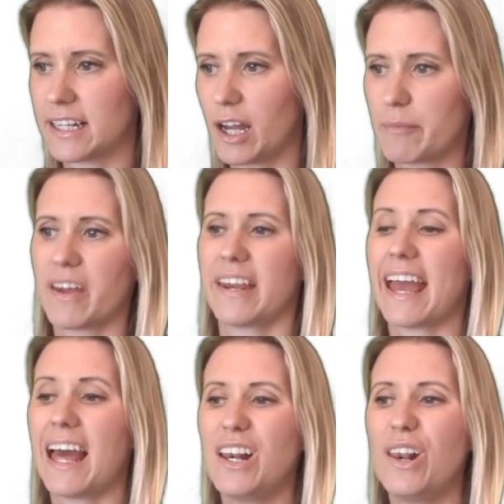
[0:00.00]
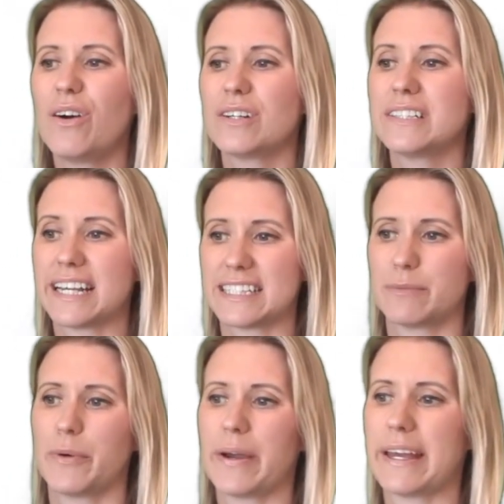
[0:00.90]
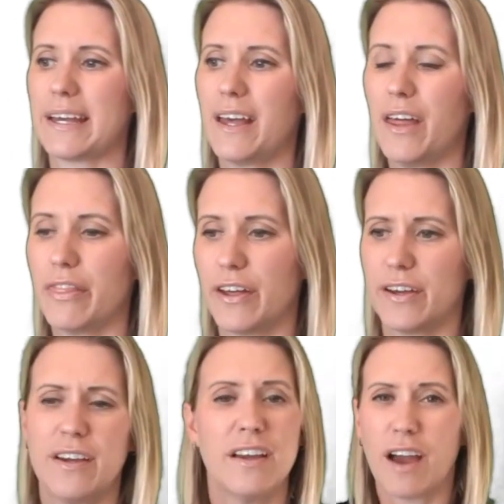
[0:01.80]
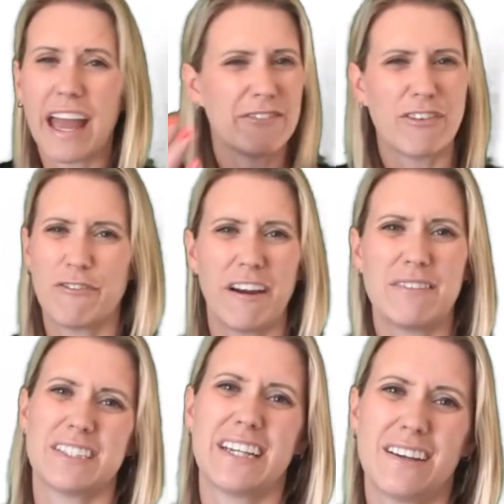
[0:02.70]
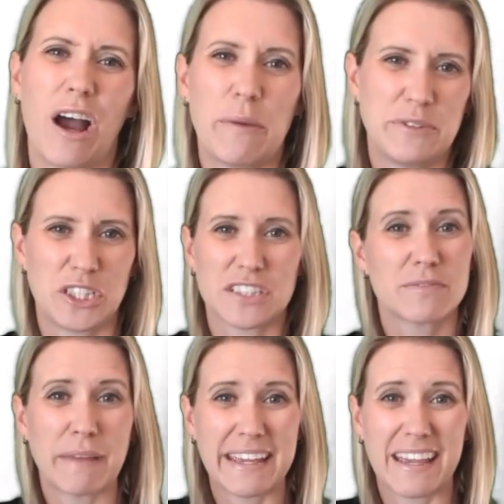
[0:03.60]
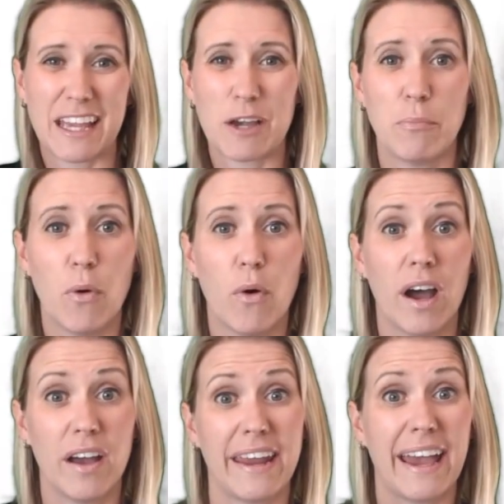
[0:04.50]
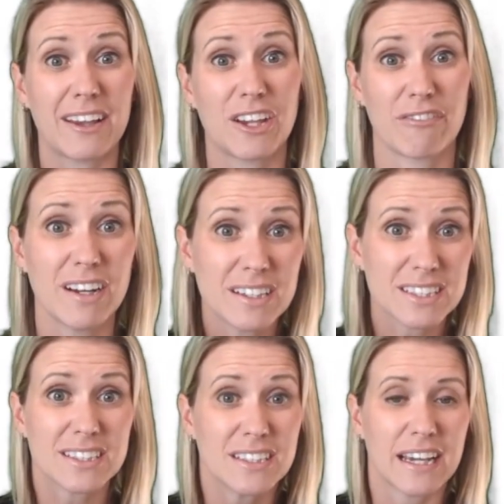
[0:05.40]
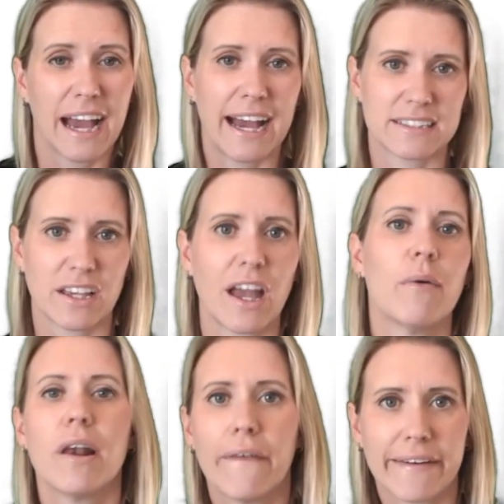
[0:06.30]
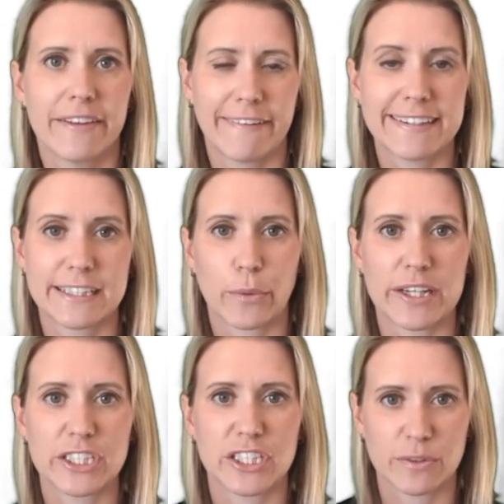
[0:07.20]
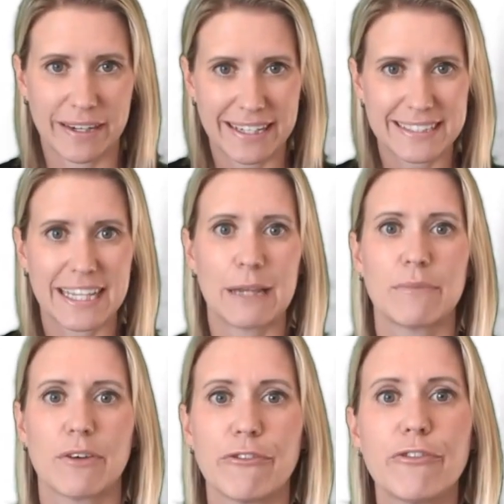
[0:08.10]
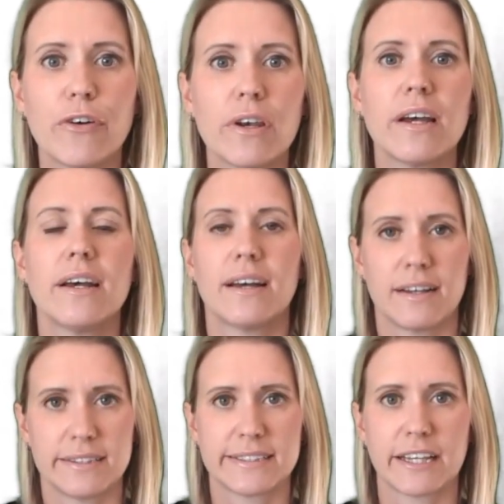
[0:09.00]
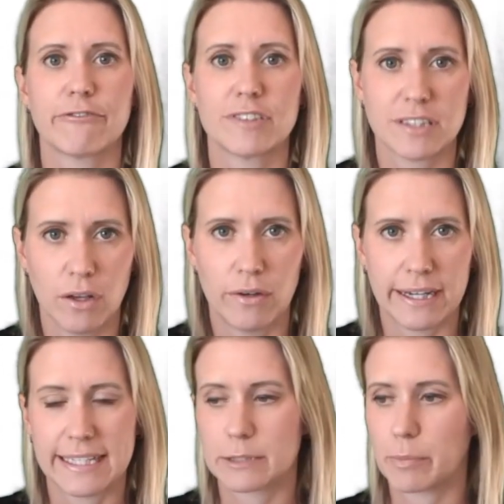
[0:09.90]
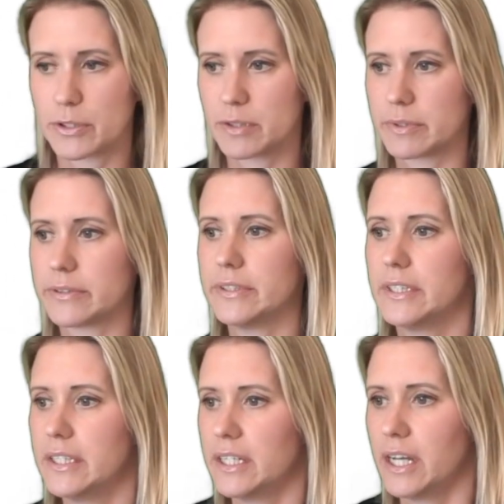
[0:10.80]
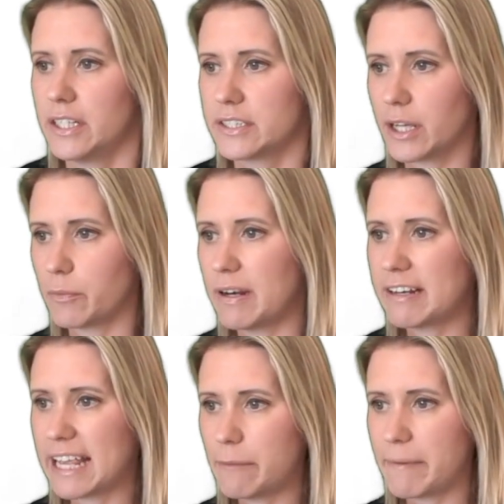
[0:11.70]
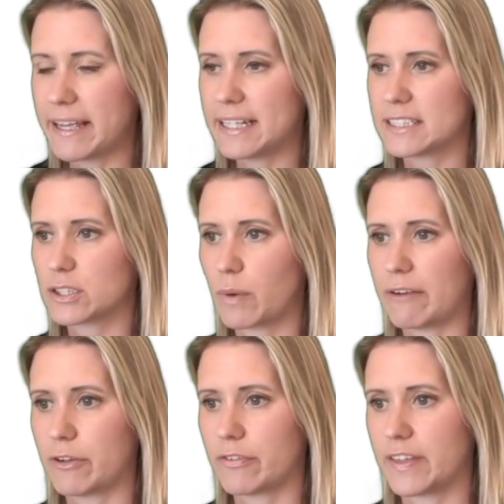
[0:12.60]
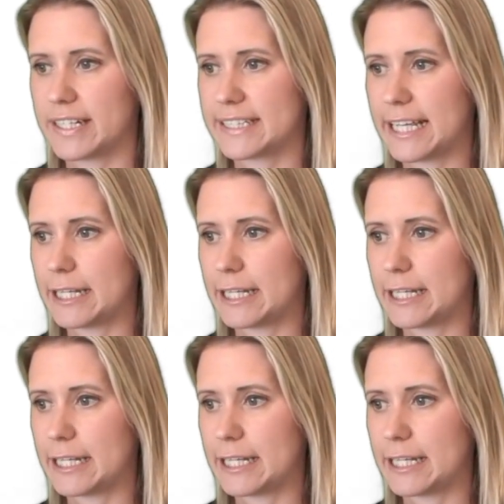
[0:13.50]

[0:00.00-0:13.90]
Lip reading: I'm going to get a long decimal here that if I round it, I'm just making it more inaccurate as I go along in the rest of the question. So I need to keep the full answer for as long as possible. So we're keeping it as square root 13.